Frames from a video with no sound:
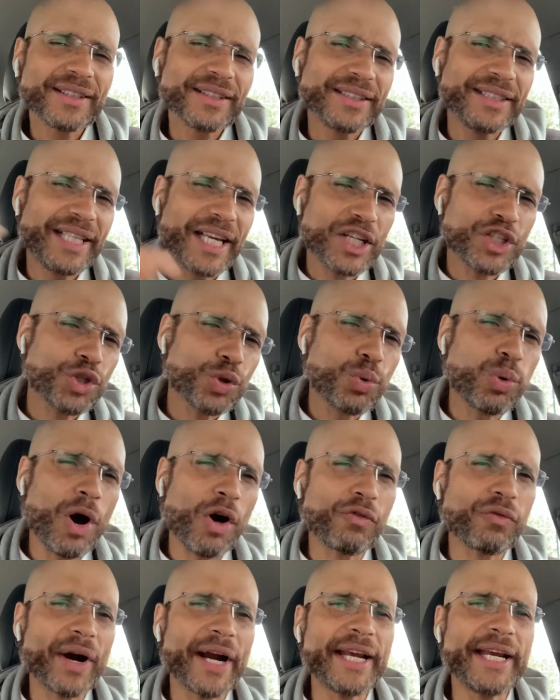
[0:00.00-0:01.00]
This
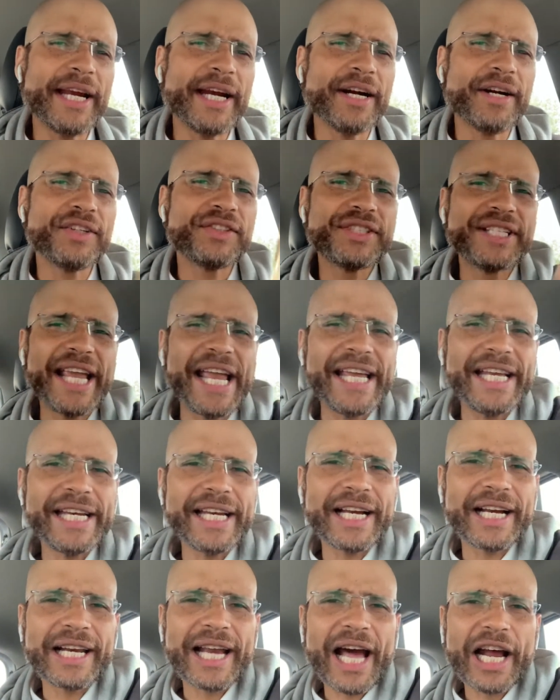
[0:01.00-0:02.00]
quote right here is gaining
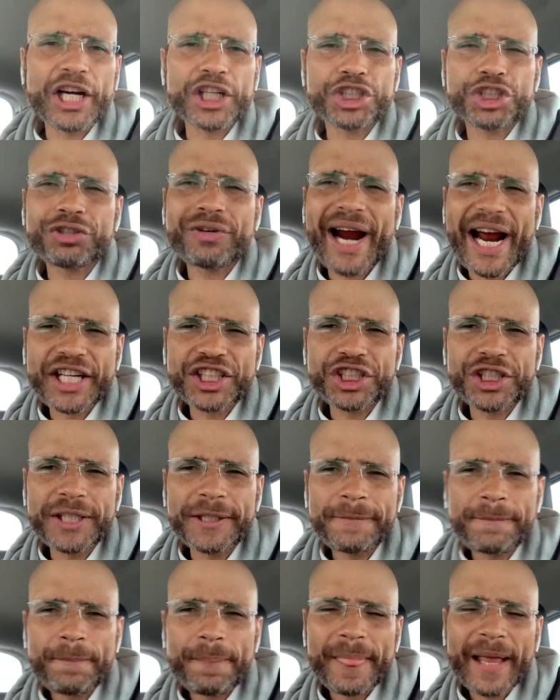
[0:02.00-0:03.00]
a lot of traction.
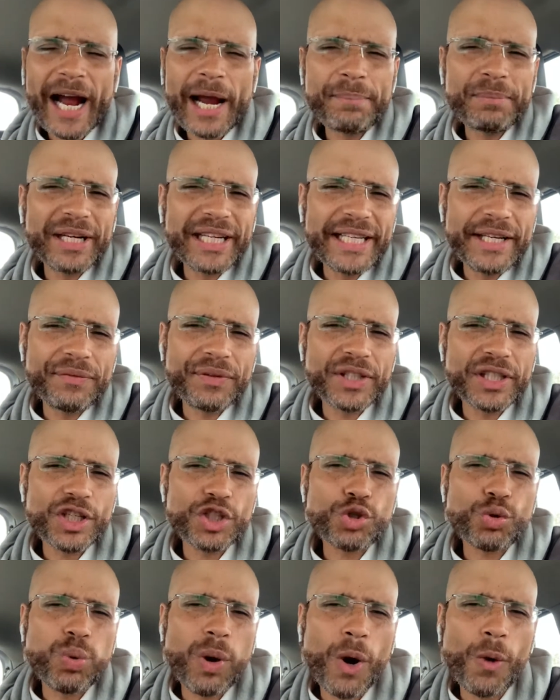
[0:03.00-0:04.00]
I believe in this
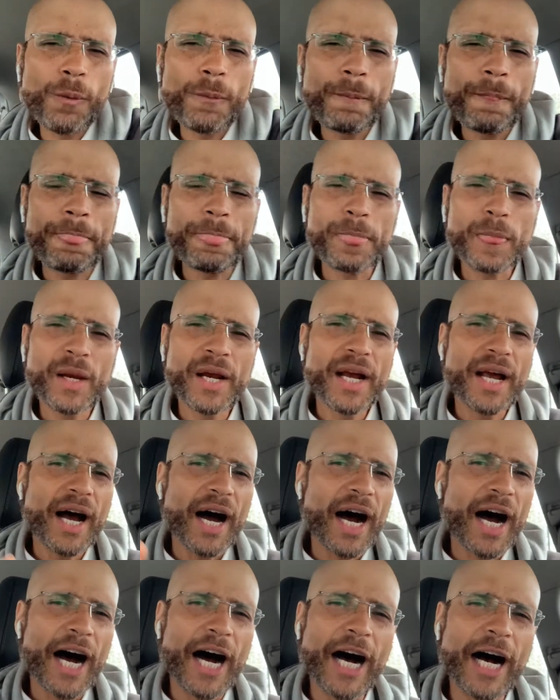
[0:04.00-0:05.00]
quote.
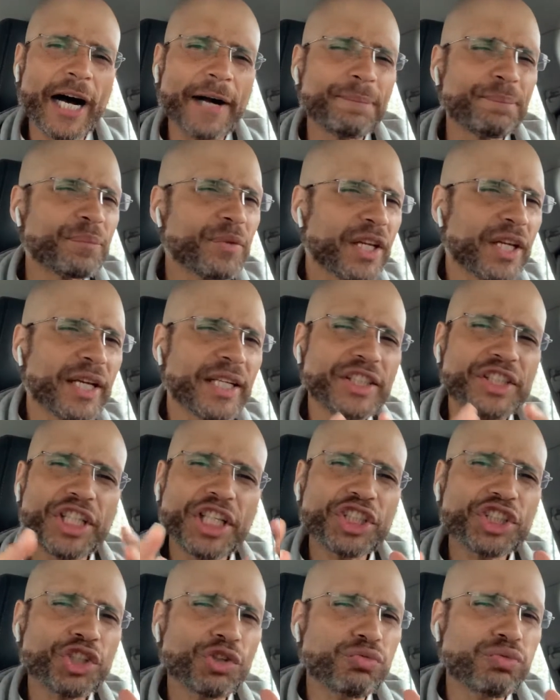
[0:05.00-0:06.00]
Uh,
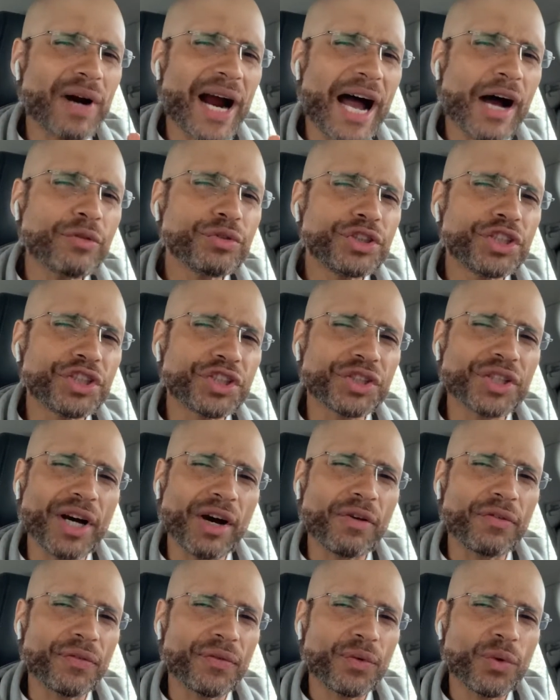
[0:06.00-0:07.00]
just surround
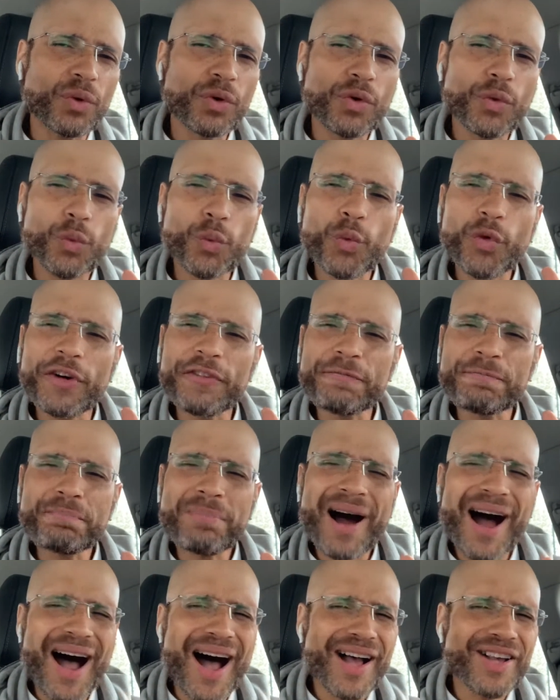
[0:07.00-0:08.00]
yourself with
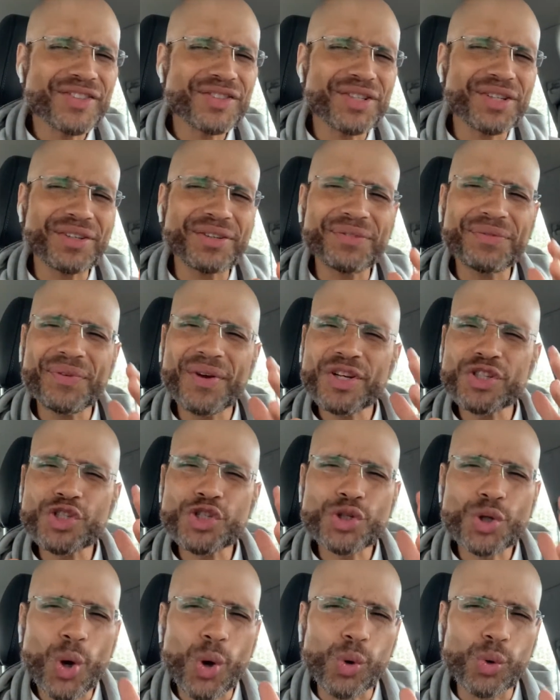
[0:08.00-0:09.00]
positive
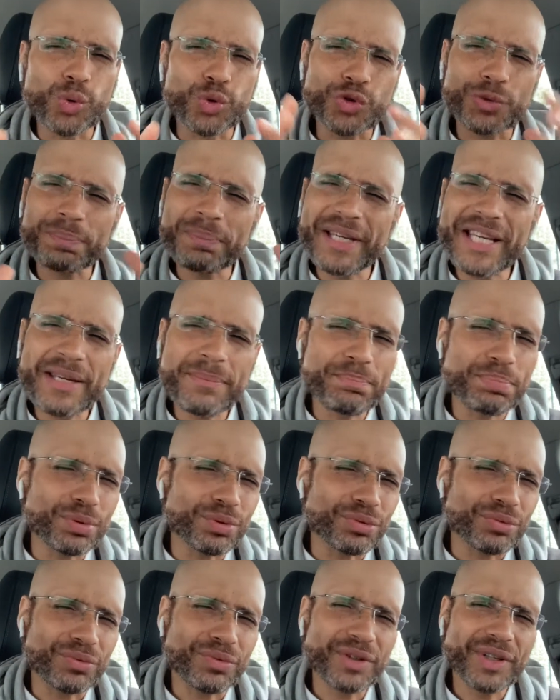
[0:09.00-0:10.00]
souls,
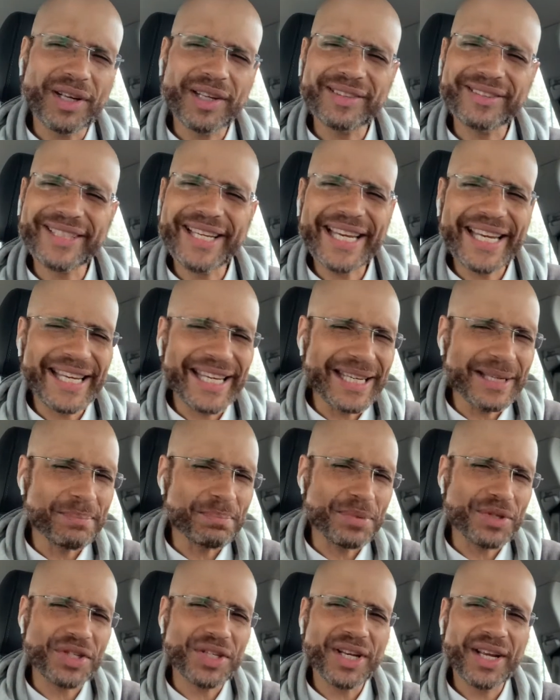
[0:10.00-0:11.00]
people,
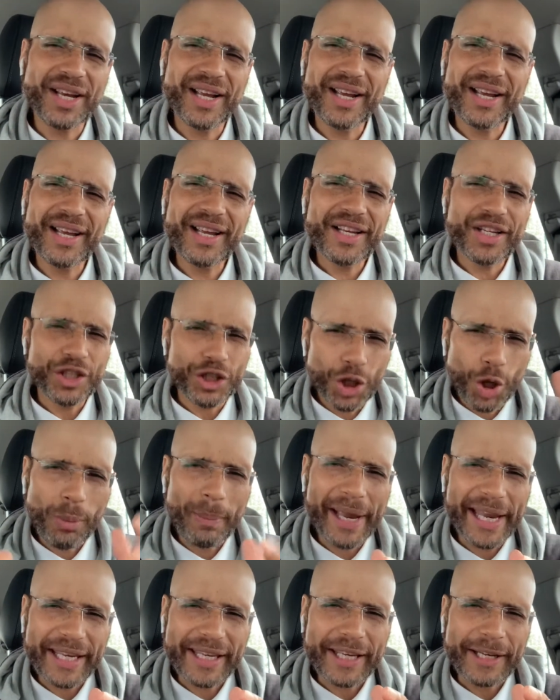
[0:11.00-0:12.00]
teams. You'll
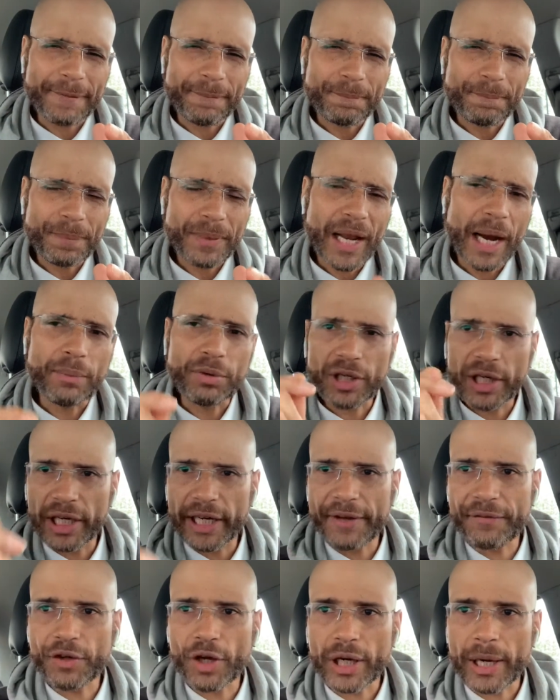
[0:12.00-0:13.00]
make it. I'm going to
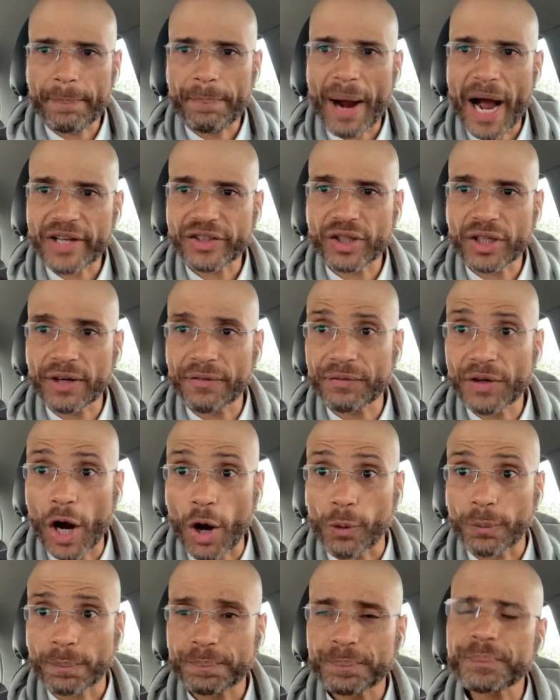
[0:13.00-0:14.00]
leave you on a positive
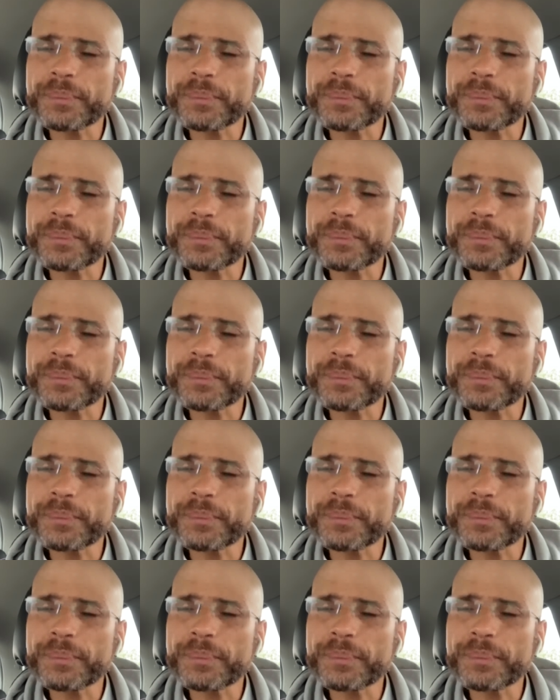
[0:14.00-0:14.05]
note.